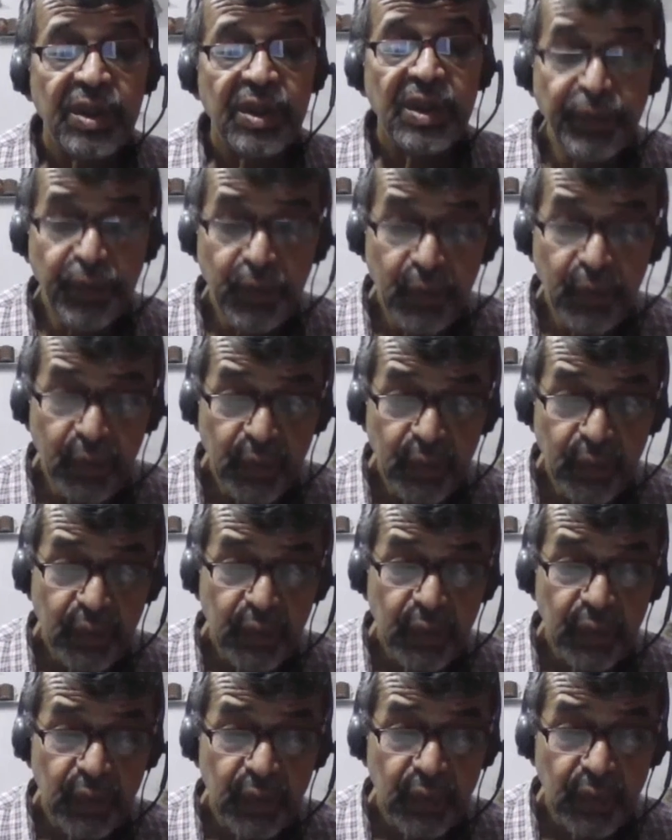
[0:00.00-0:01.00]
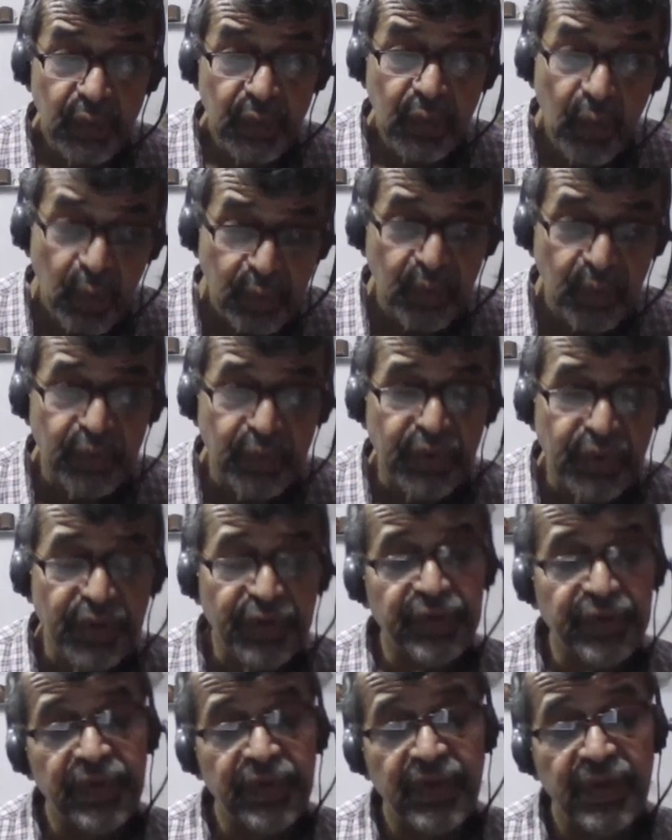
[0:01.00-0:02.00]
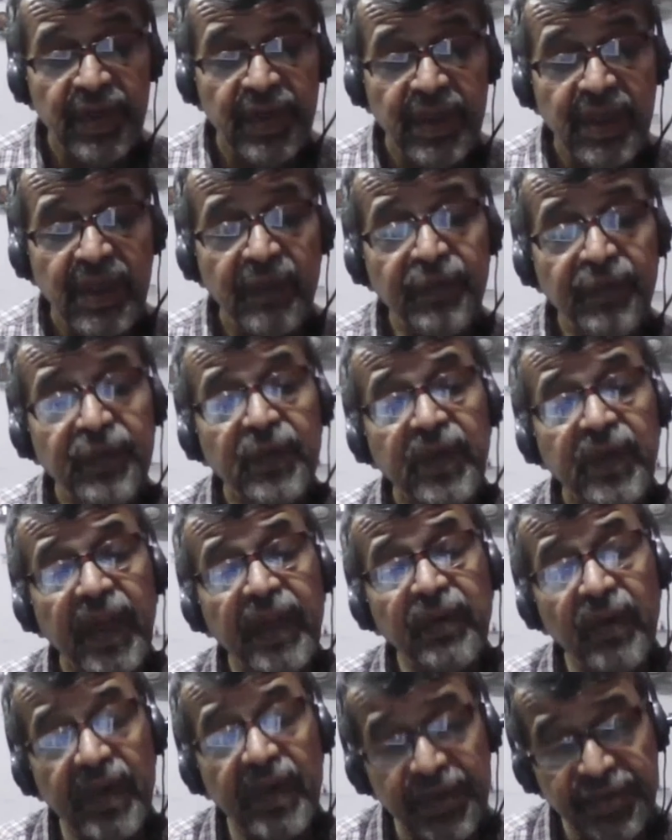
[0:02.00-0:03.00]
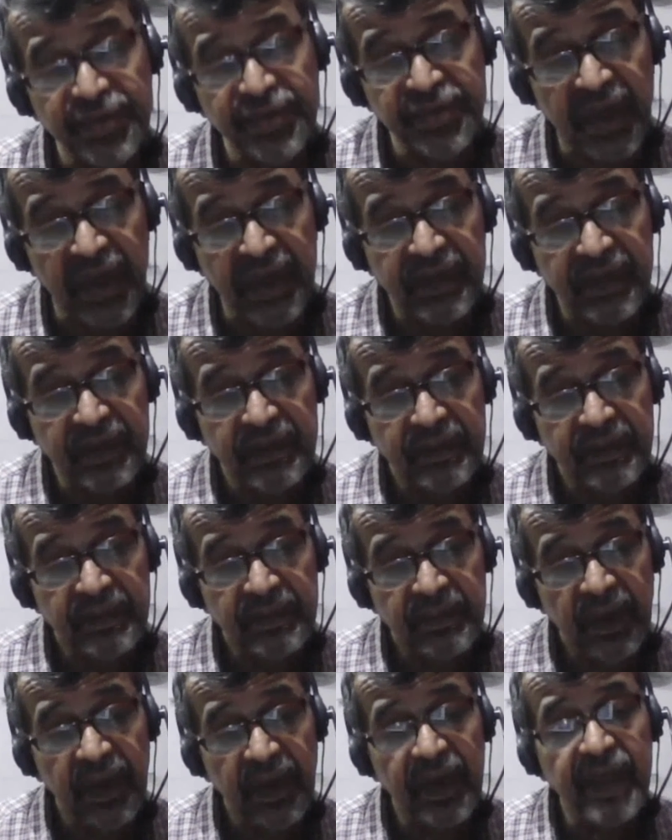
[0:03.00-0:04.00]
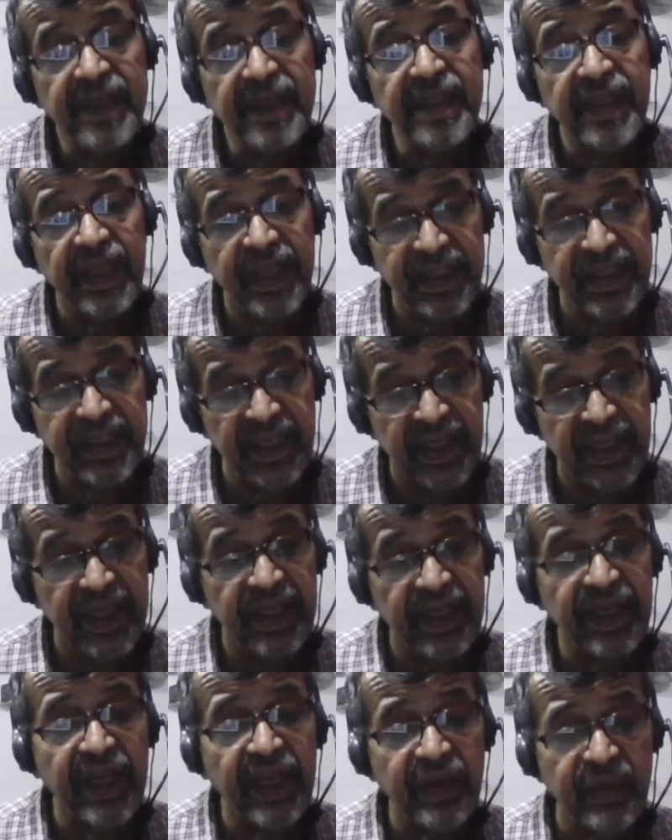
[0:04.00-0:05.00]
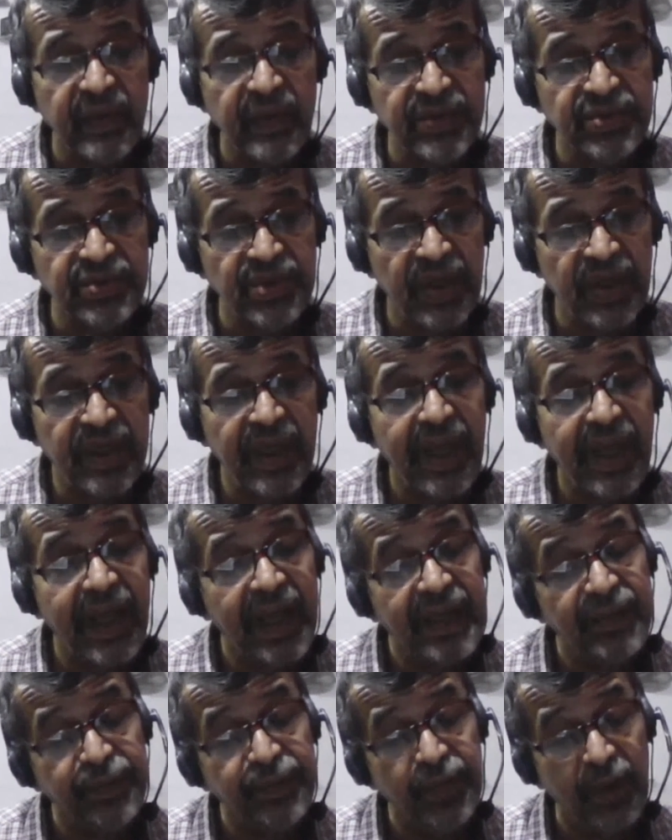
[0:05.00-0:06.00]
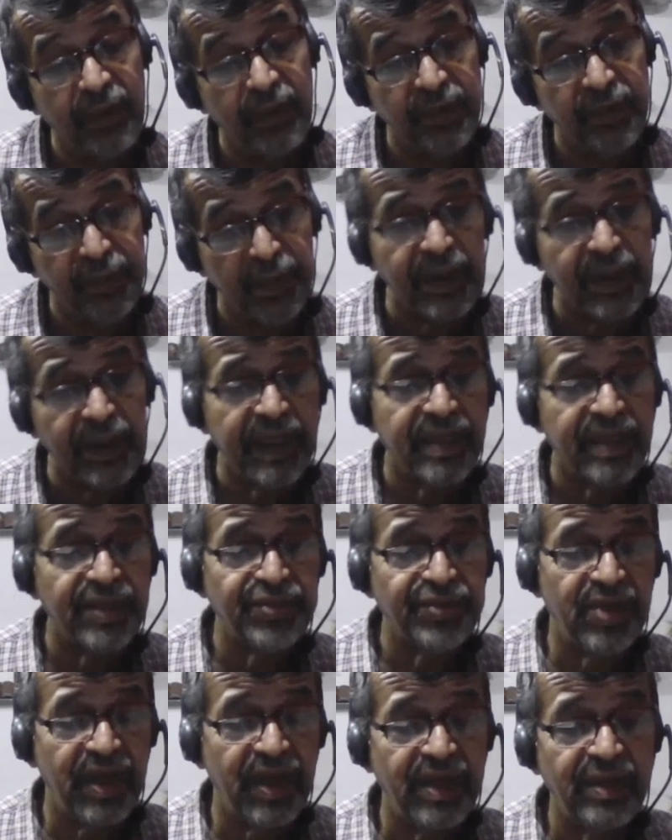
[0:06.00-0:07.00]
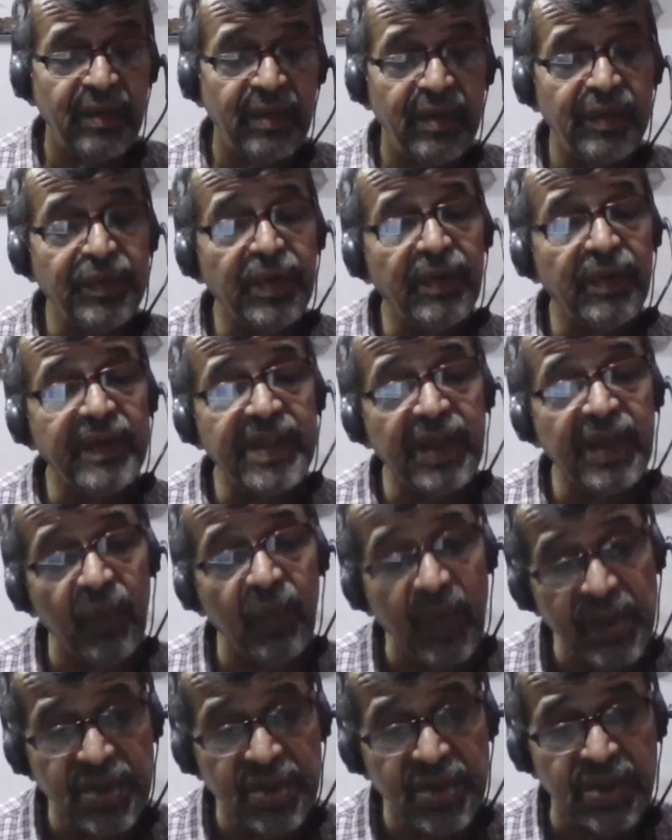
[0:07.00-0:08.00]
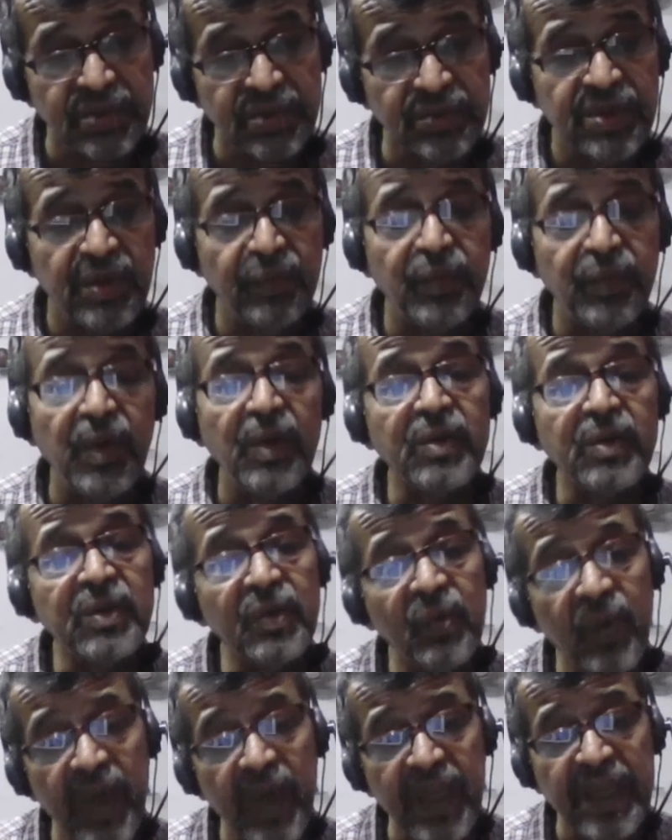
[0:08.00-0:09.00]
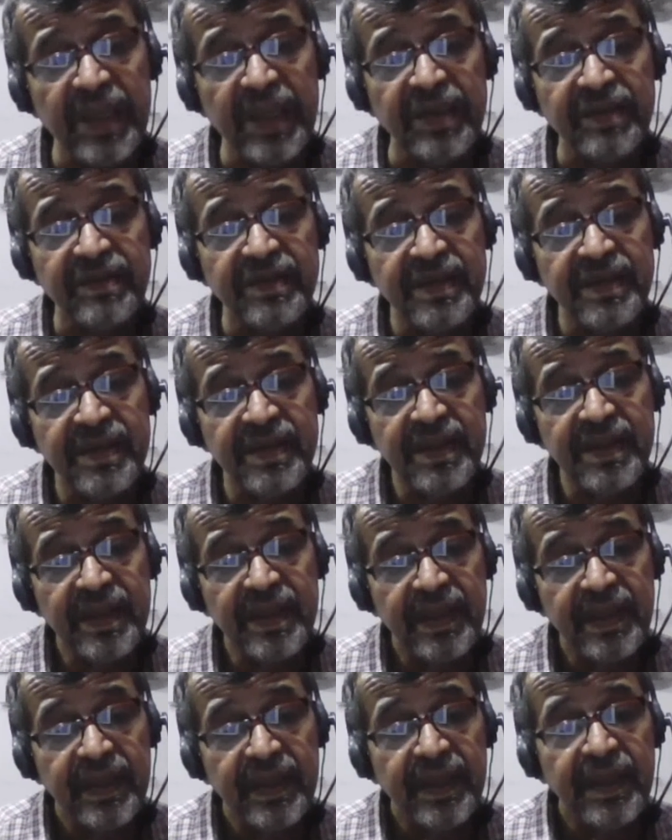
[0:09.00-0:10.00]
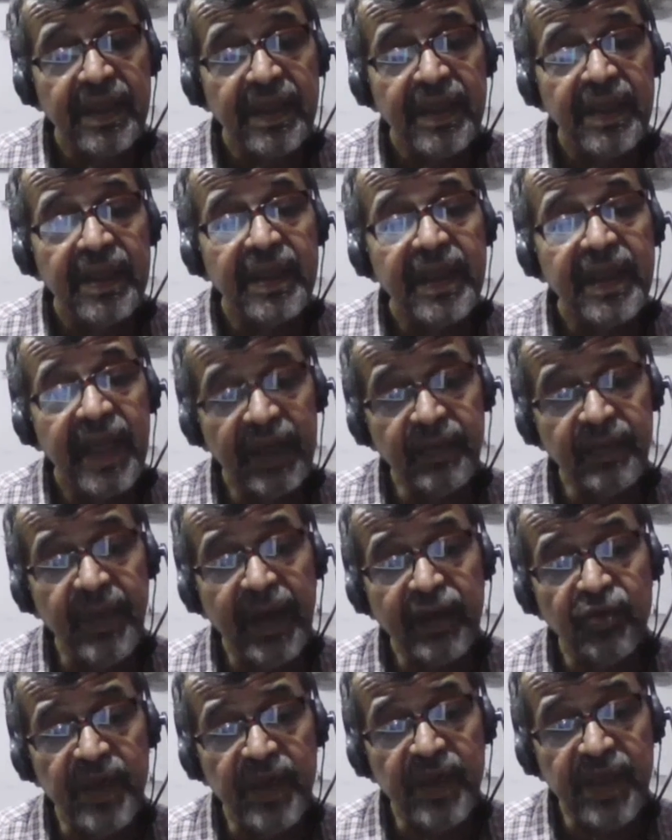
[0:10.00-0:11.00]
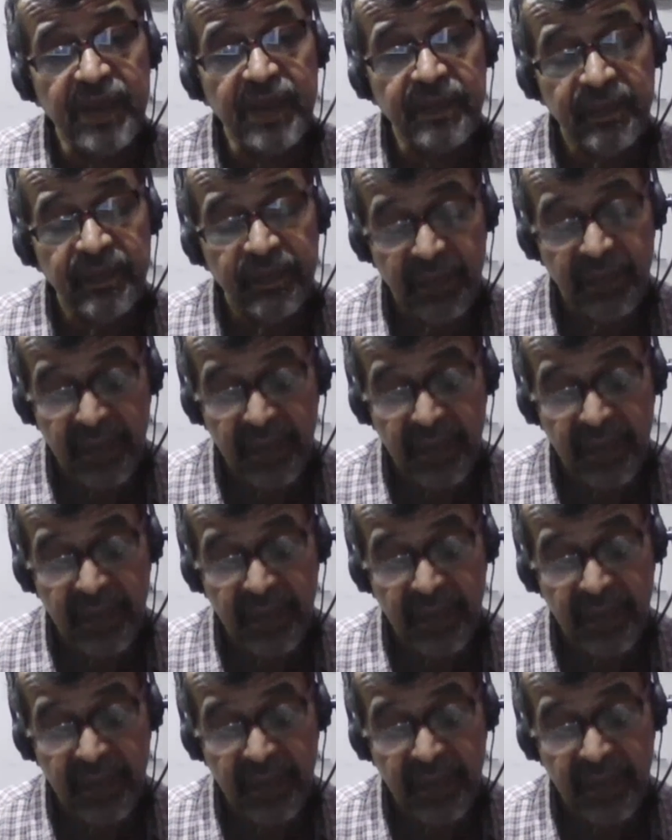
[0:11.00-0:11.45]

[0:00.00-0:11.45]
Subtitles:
If you go through this, if you try to understand, read it again and again, try to understand. And if you have difficulty understand, if you have any questions, if you have any queries, get back to me.